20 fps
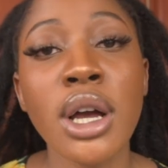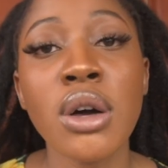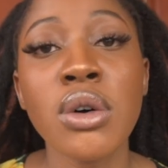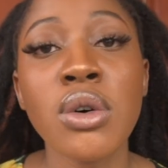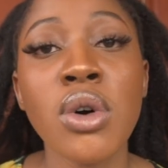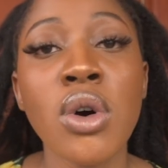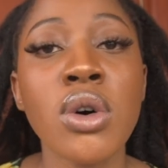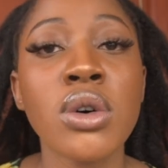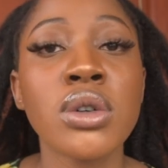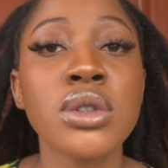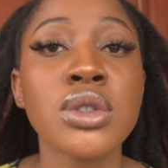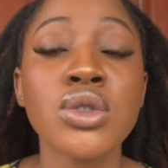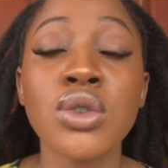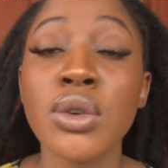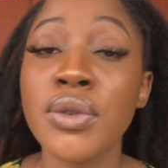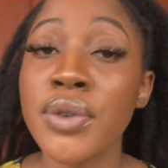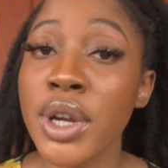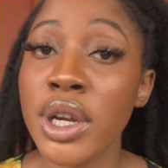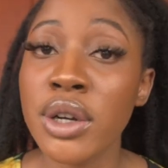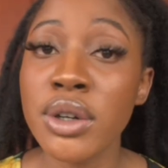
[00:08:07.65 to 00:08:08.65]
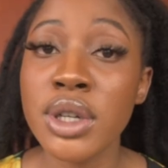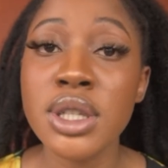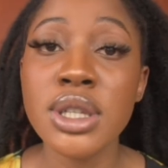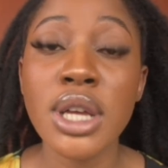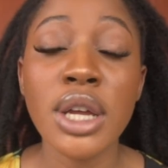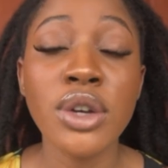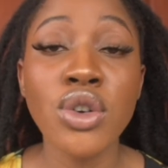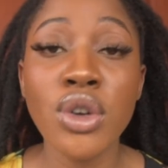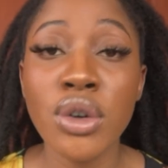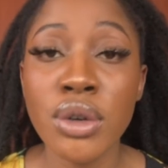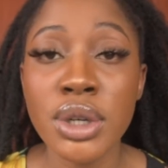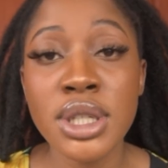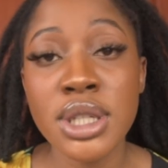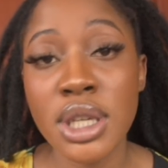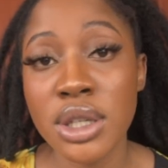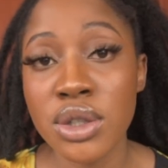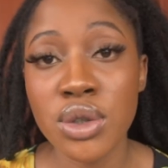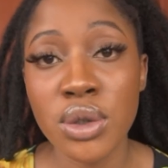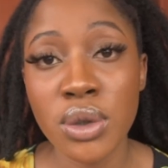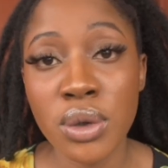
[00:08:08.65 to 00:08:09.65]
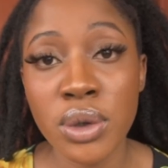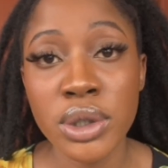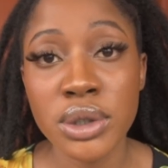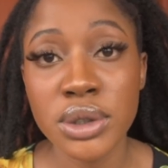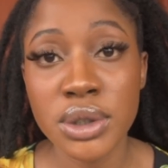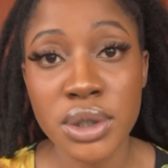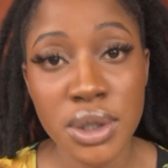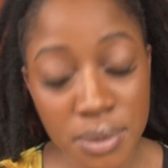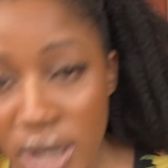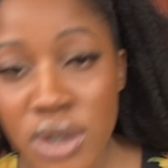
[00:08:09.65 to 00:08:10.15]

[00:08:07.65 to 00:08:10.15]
alcohols, no fragrance, and no essential oils.